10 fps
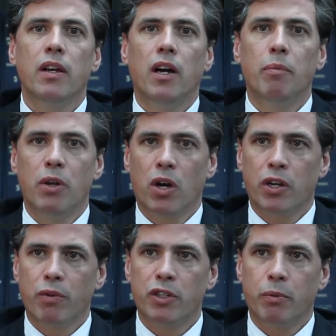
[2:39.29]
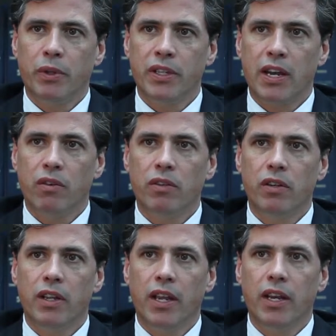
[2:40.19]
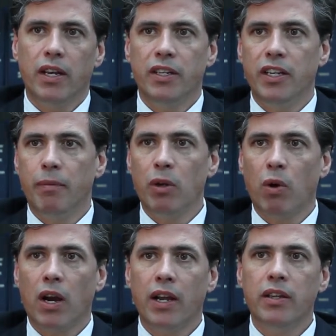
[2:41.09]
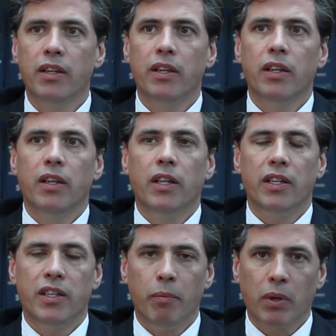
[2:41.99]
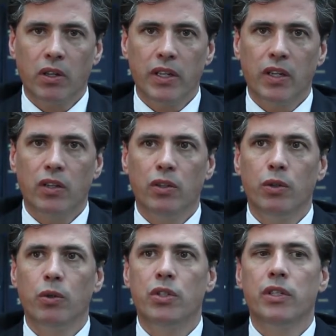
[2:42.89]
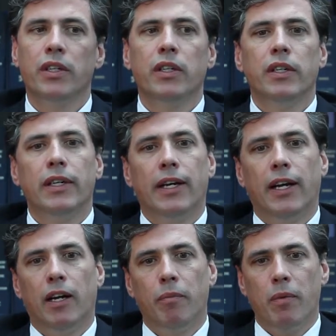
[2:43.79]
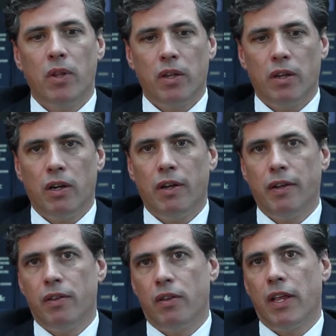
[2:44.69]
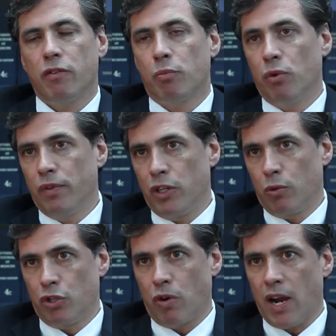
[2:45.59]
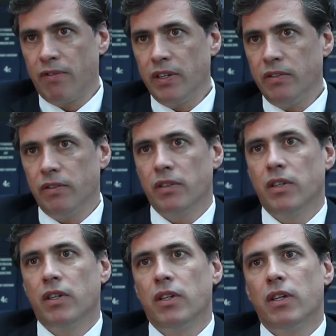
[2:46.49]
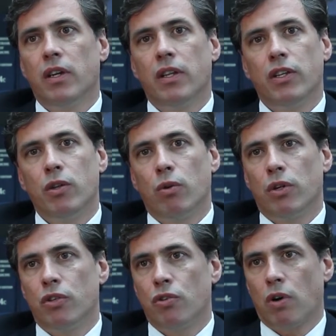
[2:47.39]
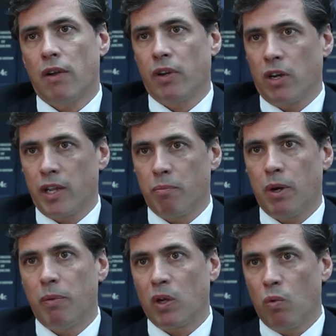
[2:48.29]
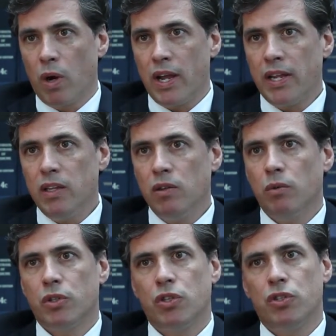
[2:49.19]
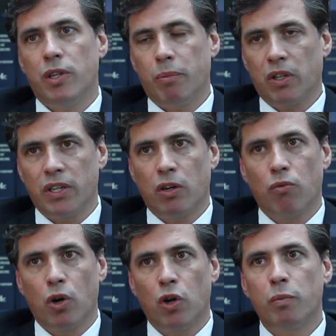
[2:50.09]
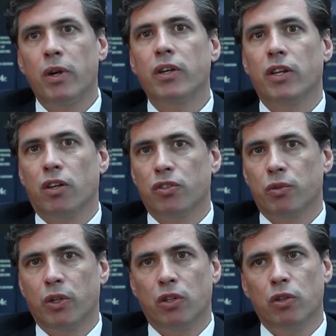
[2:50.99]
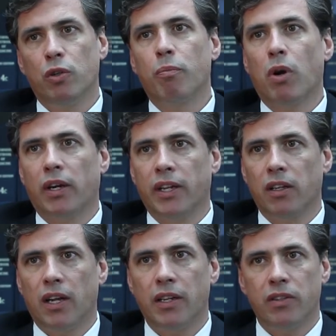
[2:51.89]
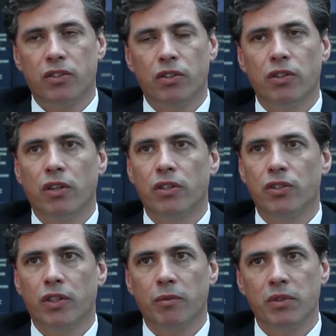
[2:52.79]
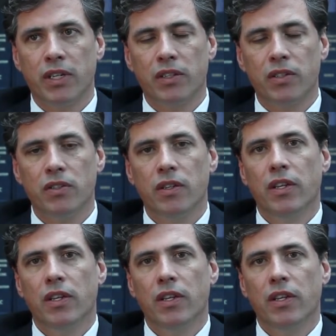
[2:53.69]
beyond a reasonable doubt. And in a DWI, that typically includes they have to prove that you were driving, and that you were driving on a public way, which is typically a road, but it can also include a parking lot and certain other circumstances.